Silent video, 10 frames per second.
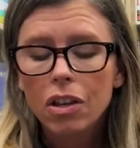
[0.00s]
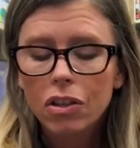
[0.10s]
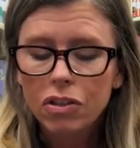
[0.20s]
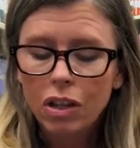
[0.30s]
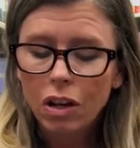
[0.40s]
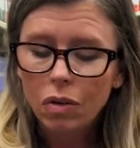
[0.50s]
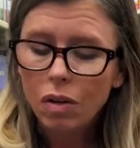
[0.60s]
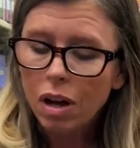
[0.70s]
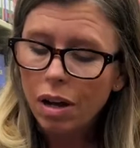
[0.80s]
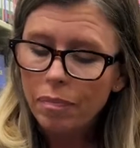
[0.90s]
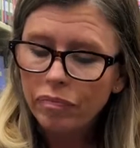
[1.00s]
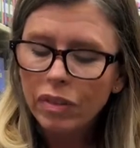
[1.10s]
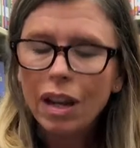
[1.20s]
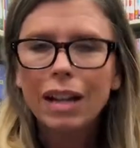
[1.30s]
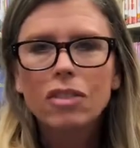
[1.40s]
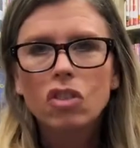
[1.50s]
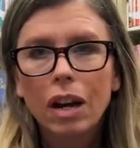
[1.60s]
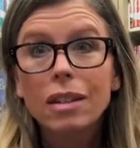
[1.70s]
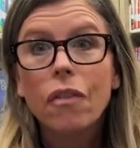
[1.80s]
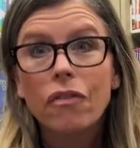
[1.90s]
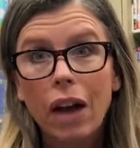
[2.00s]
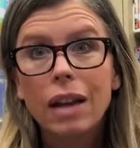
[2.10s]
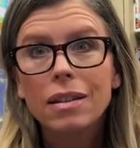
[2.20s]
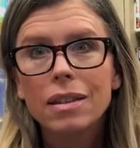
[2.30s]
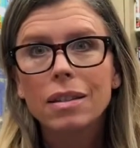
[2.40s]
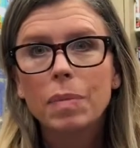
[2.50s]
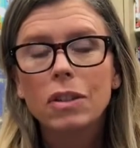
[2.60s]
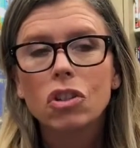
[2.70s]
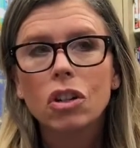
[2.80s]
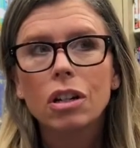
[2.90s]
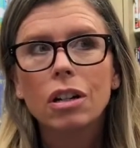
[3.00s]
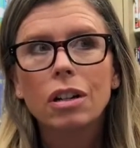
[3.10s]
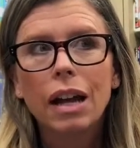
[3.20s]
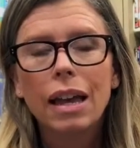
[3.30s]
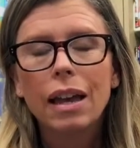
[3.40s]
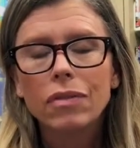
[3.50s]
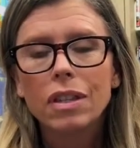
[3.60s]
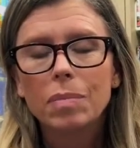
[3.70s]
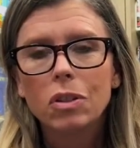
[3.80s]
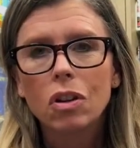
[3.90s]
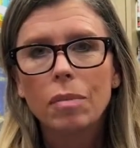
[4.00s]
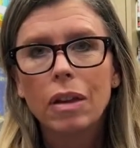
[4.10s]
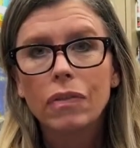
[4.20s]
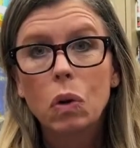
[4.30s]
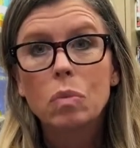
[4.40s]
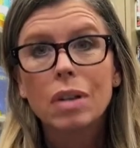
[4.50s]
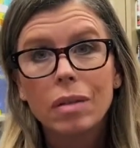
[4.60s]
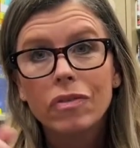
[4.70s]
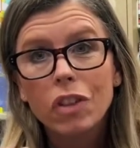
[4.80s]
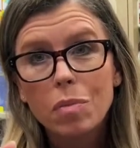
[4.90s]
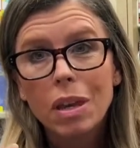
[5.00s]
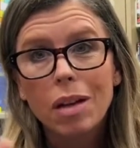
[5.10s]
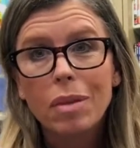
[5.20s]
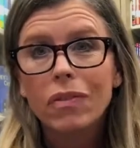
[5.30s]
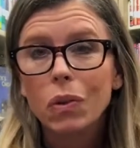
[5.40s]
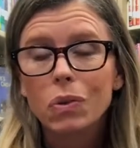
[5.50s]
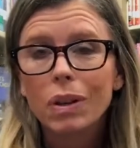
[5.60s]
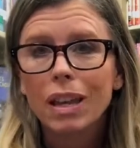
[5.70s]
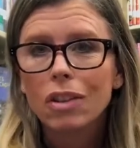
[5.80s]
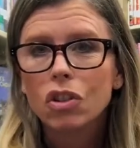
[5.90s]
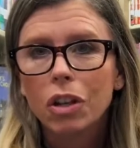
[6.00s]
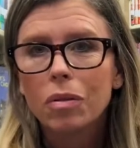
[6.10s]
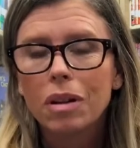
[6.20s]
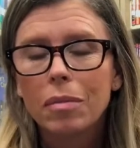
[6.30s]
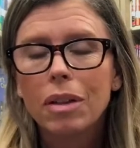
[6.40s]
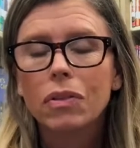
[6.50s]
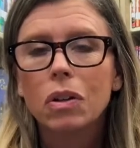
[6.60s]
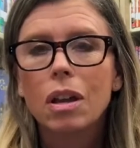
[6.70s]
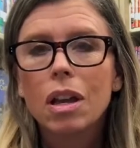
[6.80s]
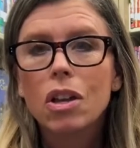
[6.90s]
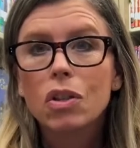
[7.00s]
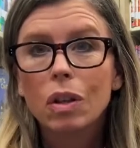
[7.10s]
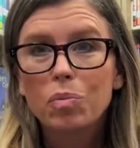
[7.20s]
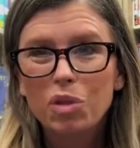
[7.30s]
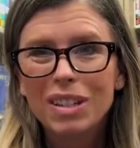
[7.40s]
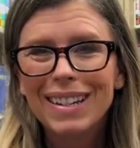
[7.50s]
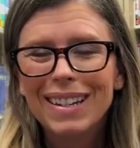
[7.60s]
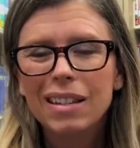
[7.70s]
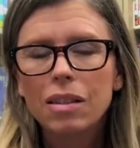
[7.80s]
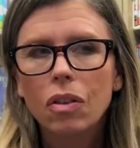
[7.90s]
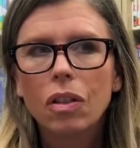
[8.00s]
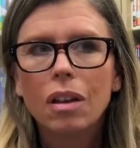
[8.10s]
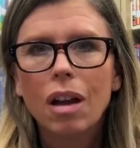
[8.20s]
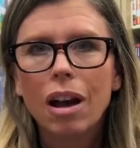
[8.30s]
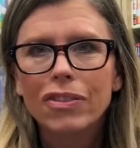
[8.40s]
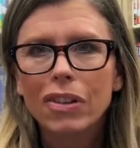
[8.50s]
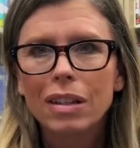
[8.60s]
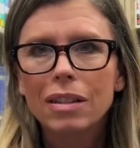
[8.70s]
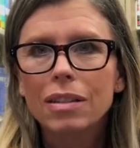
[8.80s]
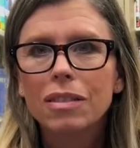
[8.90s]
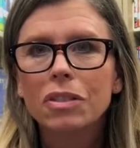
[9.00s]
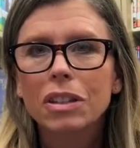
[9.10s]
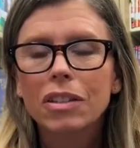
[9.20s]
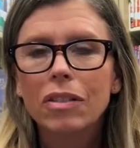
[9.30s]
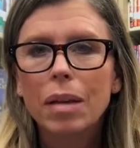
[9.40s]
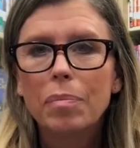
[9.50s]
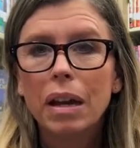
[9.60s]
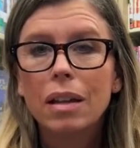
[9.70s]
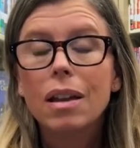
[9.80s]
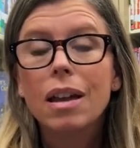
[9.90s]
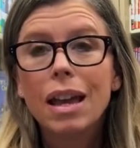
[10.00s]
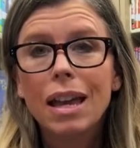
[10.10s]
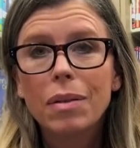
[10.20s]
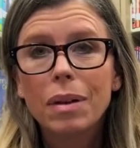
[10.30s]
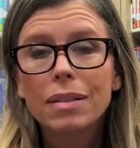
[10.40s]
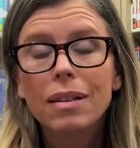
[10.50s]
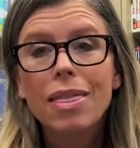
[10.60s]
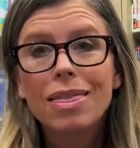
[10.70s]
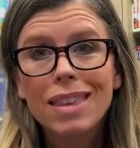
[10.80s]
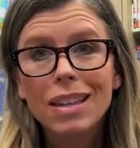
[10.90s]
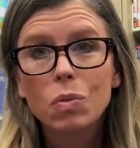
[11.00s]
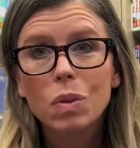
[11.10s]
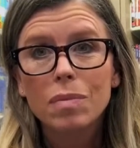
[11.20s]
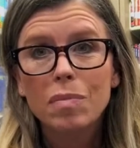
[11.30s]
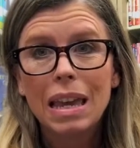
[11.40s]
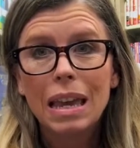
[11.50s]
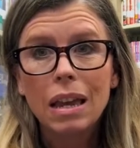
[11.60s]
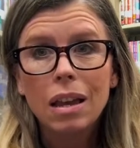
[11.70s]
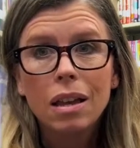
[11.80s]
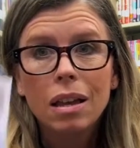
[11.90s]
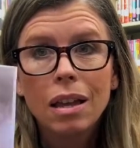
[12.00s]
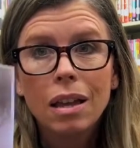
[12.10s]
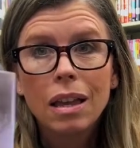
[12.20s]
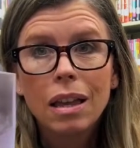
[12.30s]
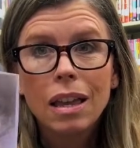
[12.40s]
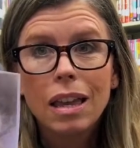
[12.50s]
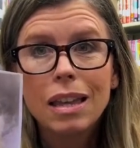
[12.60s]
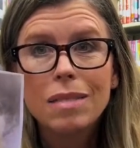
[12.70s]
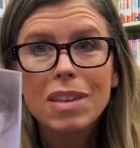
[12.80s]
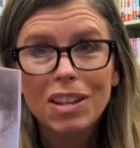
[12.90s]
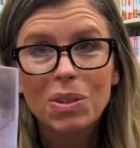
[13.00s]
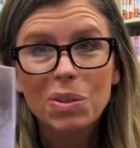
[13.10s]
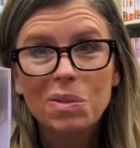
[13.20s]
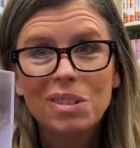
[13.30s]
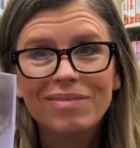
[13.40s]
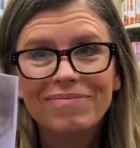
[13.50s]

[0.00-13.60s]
So I tried to find this picture. I have this picture on my phone, but I'm filming on my phone, so I can't show you it on my phone. So I printed it, so the contrast isn't really great. But anyways, this was me in middle school.